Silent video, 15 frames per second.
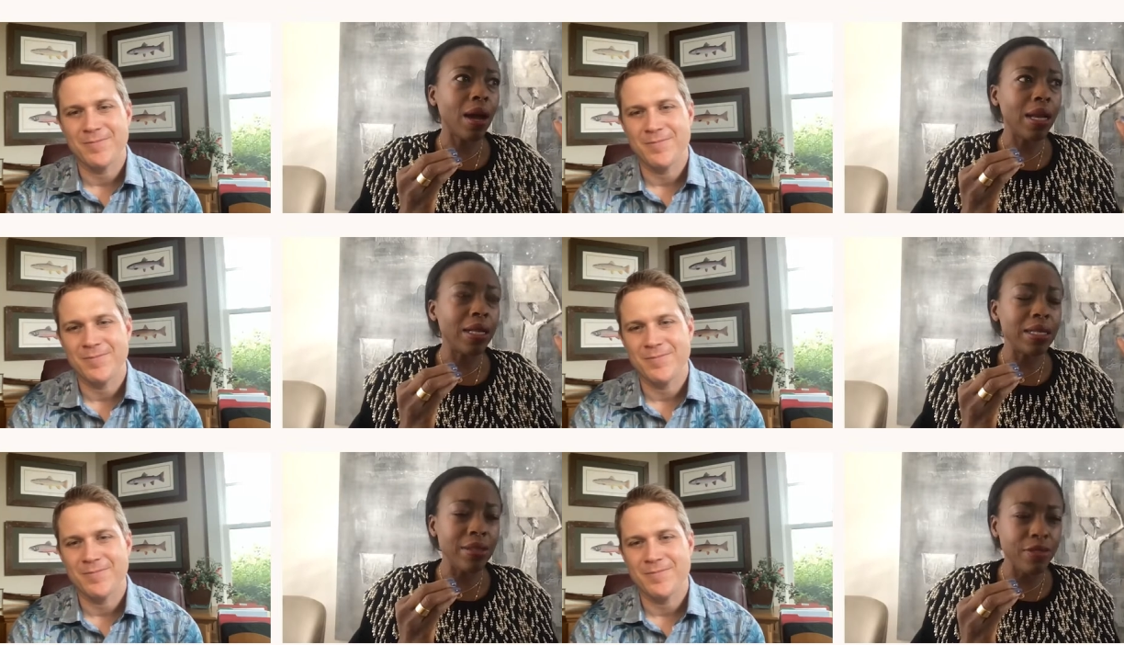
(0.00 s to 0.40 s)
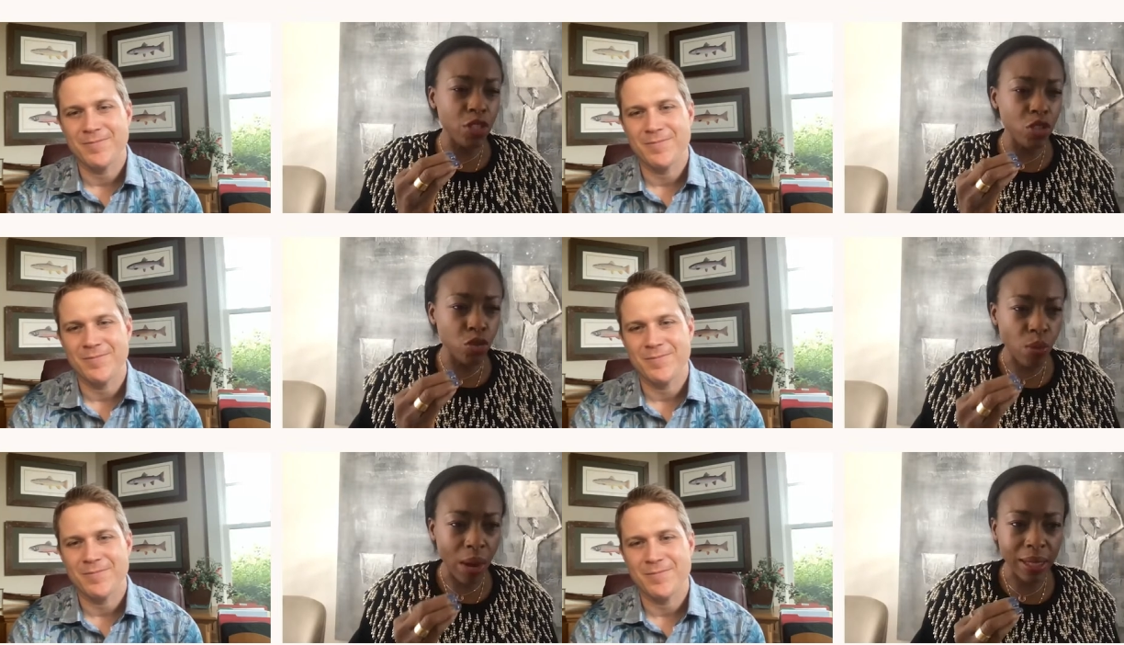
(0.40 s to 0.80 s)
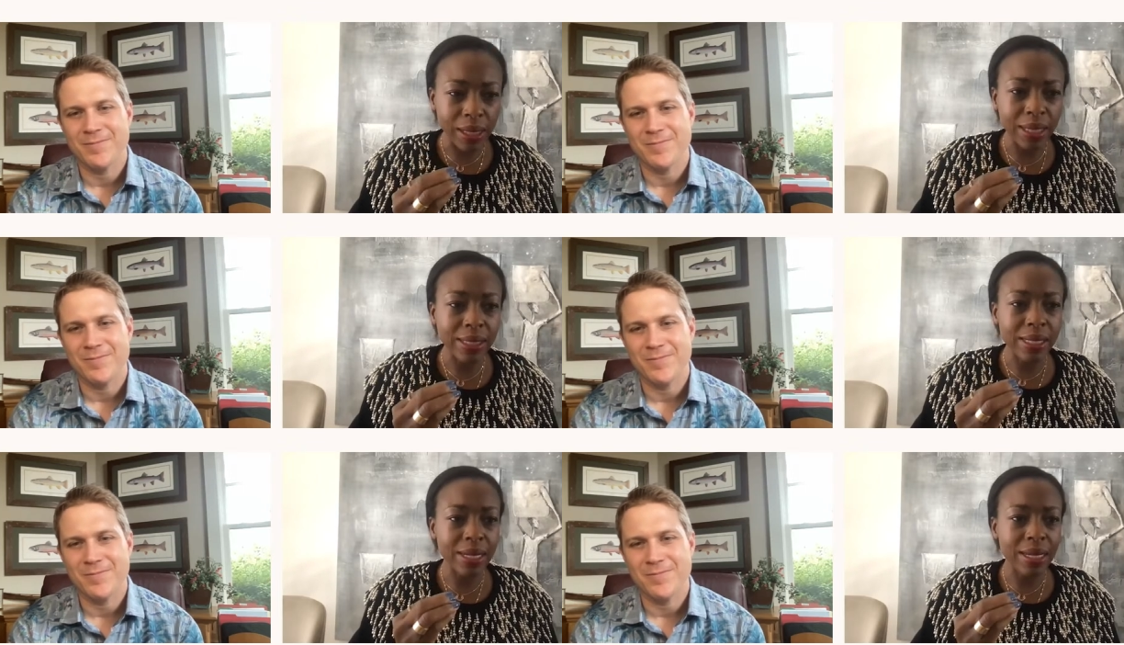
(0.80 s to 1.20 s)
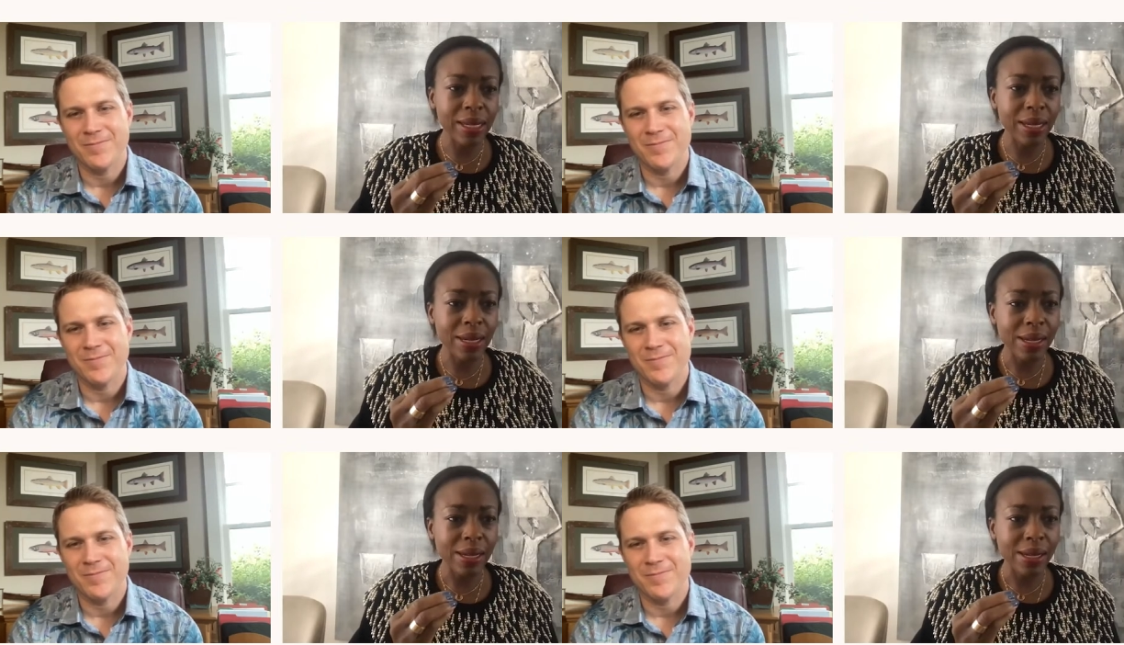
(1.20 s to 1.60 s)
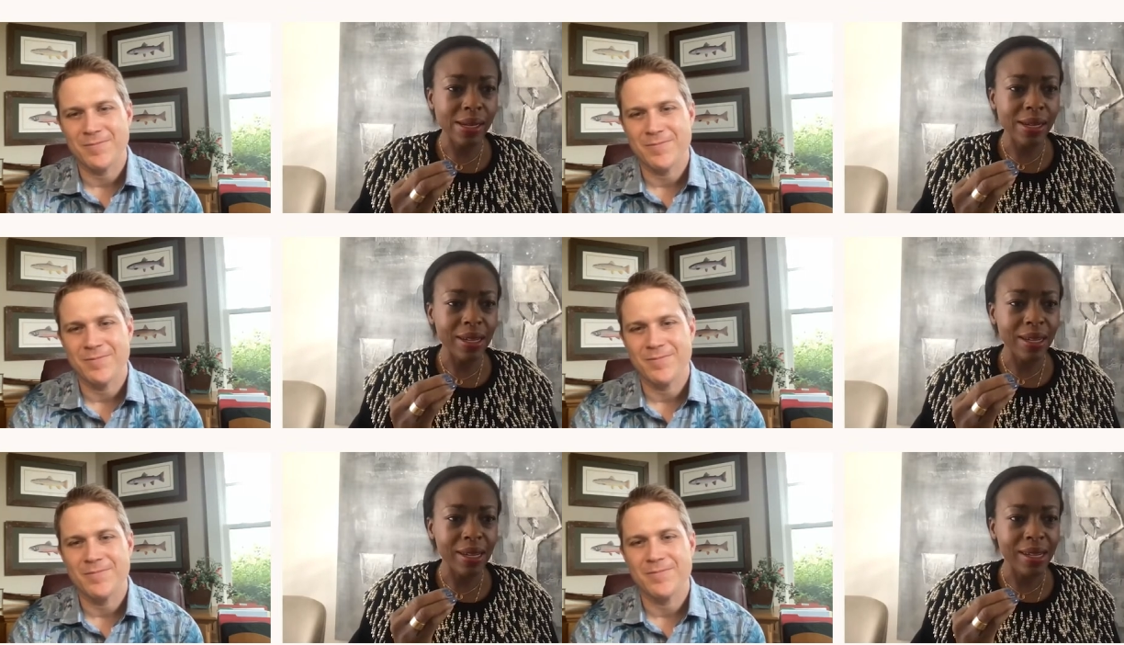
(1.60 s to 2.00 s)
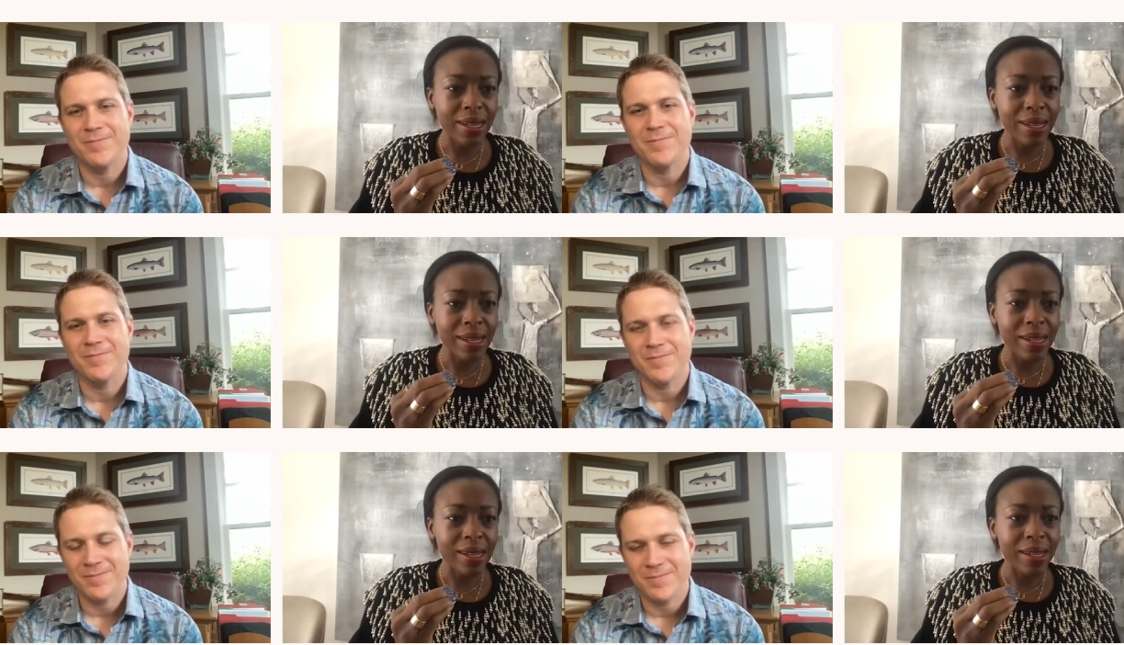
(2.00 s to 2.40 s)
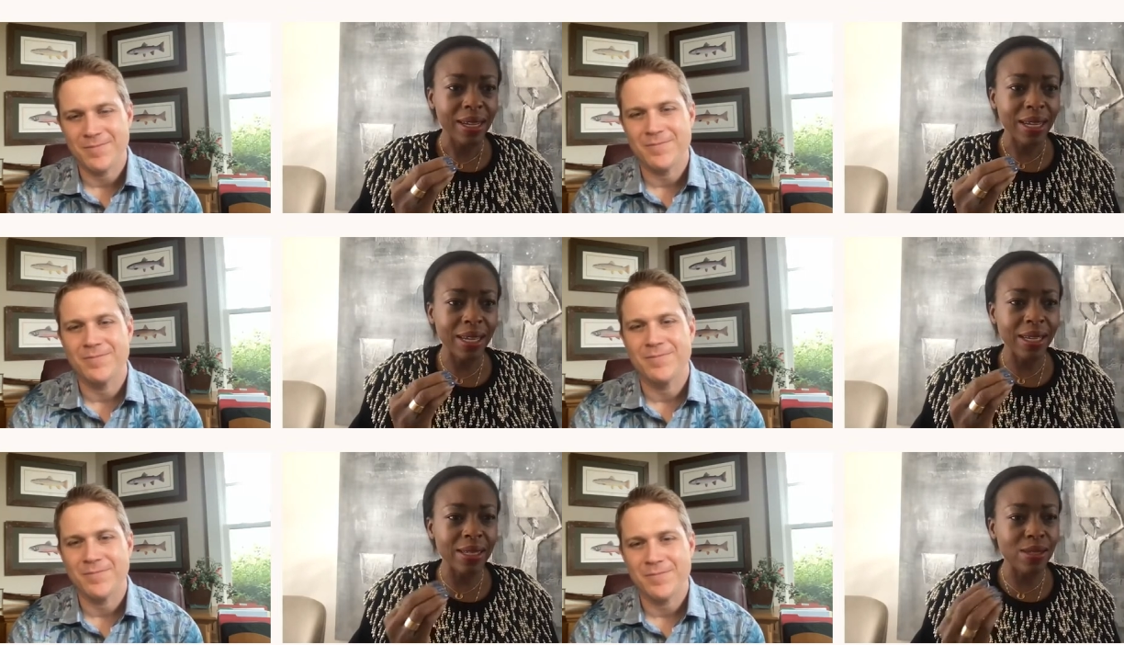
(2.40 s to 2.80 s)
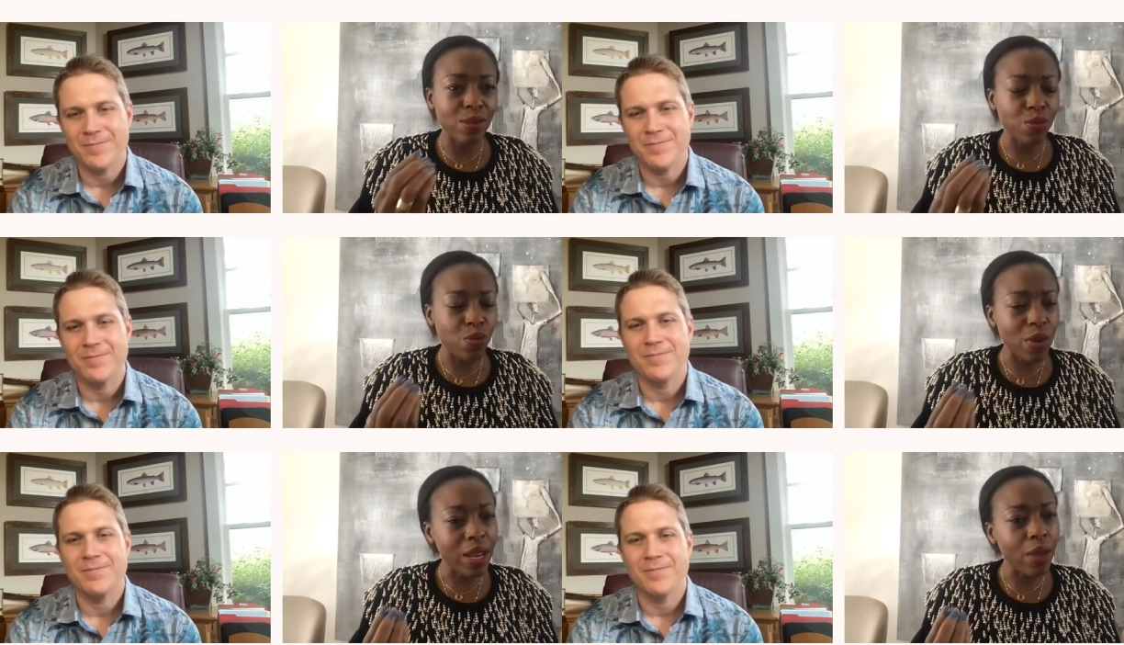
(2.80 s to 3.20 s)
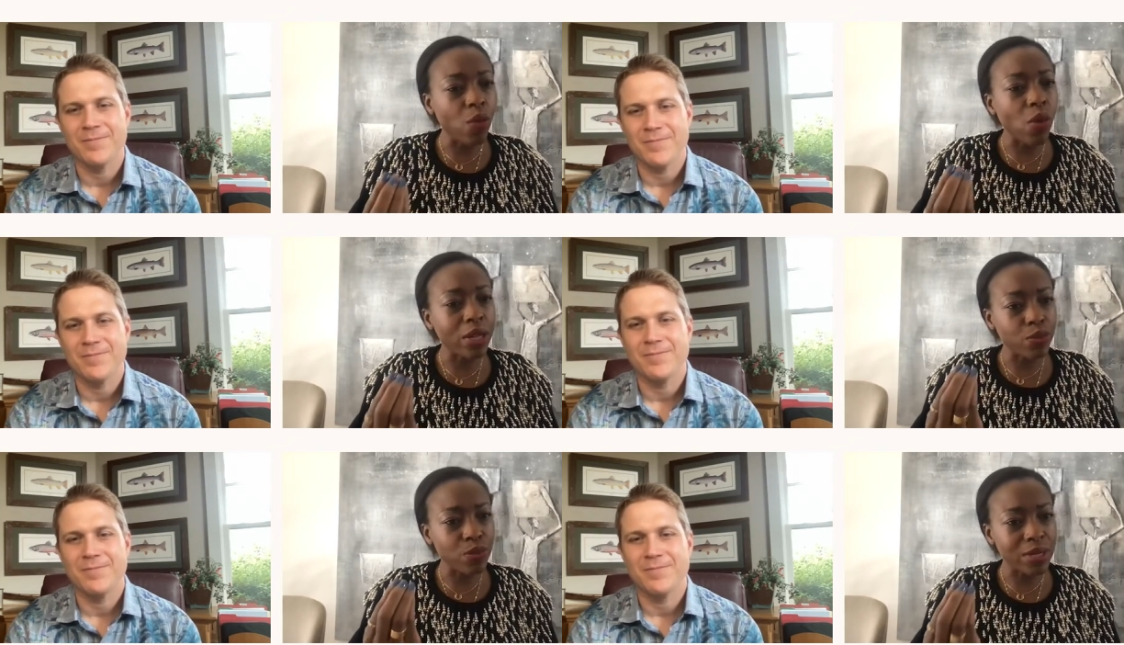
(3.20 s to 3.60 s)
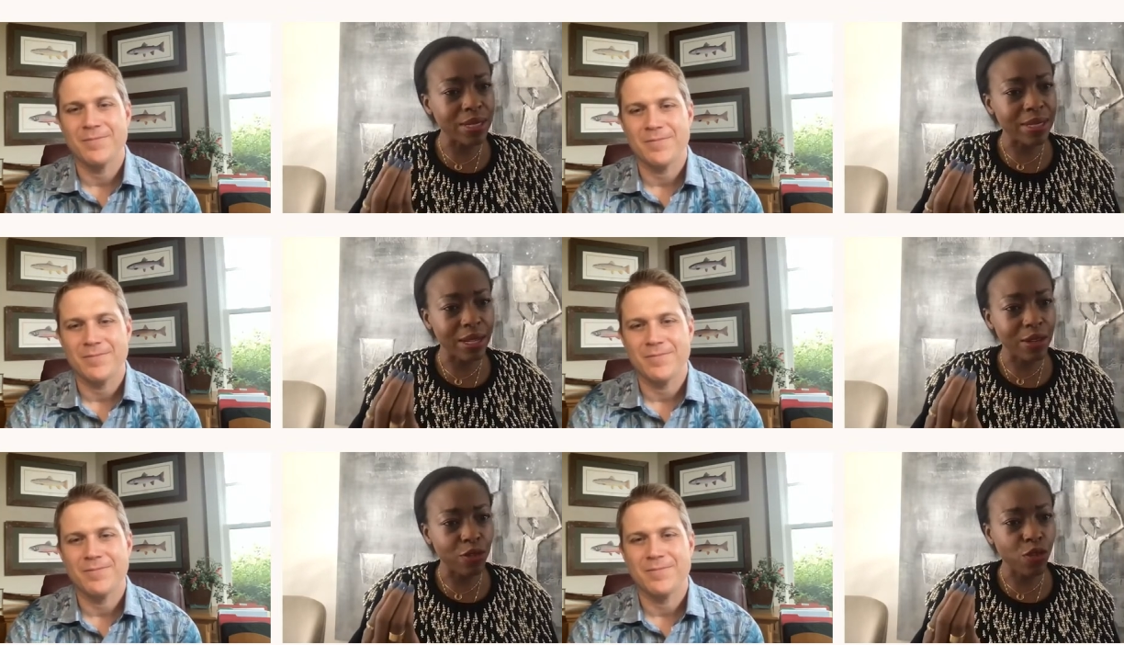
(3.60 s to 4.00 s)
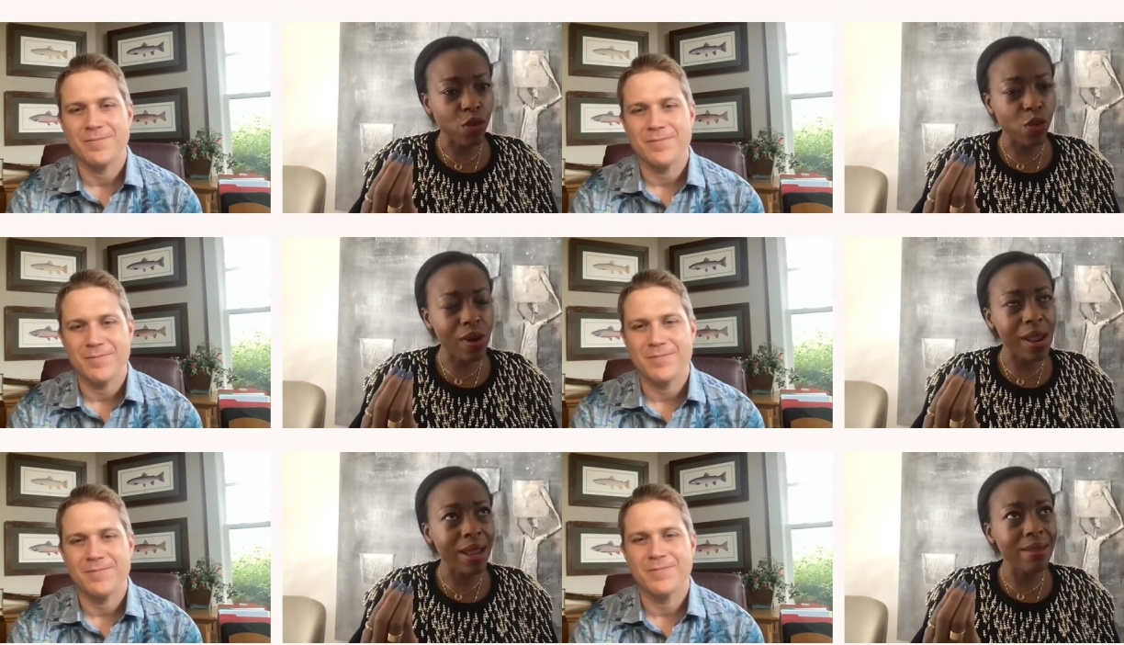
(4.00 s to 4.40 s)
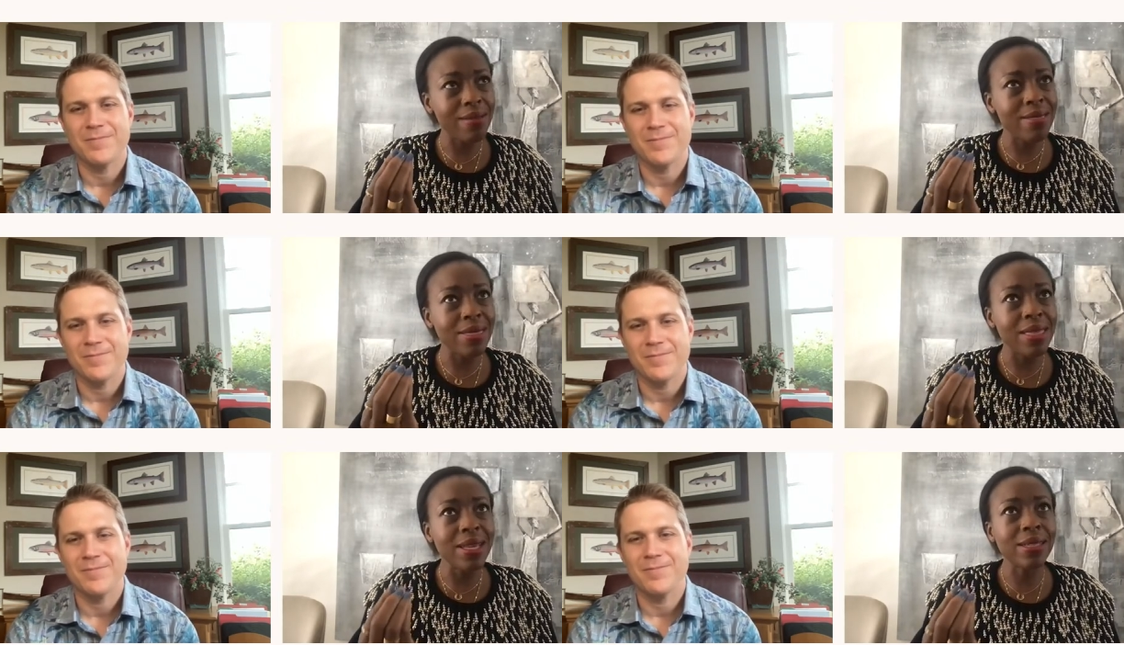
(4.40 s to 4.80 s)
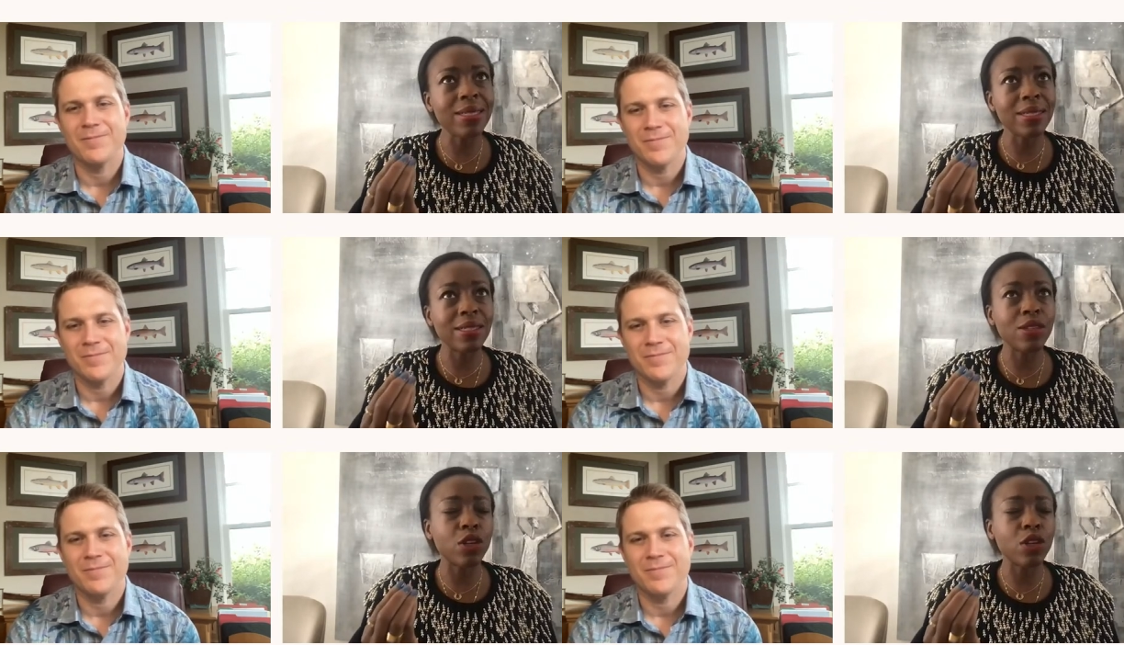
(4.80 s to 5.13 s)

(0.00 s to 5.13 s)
Speaker 1: individuality is really what we stand for. And this is